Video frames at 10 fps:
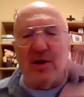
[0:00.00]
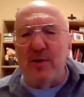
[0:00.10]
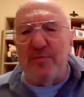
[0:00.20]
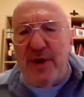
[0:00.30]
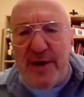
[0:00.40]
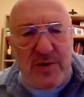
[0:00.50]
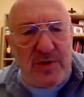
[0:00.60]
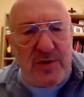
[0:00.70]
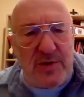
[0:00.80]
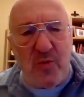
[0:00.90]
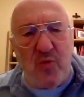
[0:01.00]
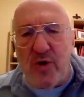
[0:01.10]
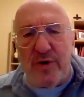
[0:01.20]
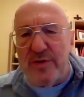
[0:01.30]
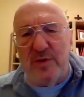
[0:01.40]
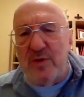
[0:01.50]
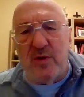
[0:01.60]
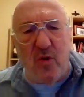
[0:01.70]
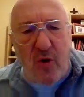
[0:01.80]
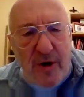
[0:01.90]
complaint to the World
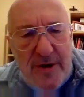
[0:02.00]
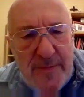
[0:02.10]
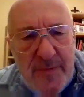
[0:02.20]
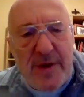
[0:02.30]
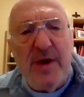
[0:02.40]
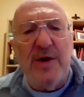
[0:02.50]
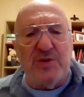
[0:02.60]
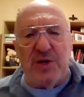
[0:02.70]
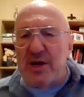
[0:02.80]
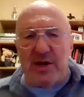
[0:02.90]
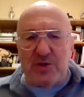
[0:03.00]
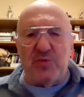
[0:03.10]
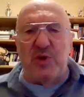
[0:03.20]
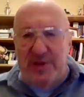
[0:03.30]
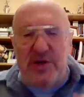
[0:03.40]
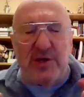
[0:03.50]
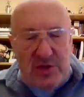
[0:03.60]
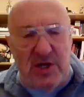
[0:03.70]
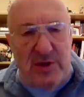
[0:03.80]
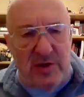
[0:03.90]
Court saying Israel is
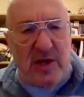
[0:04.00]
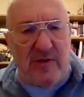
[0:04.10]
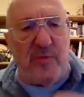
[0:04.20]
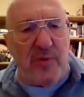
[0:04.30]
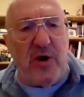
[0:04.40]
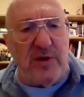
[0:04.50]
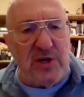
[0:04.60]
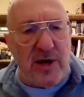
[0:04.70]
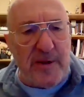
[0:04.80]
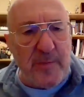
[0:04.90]
guilty of apartheid.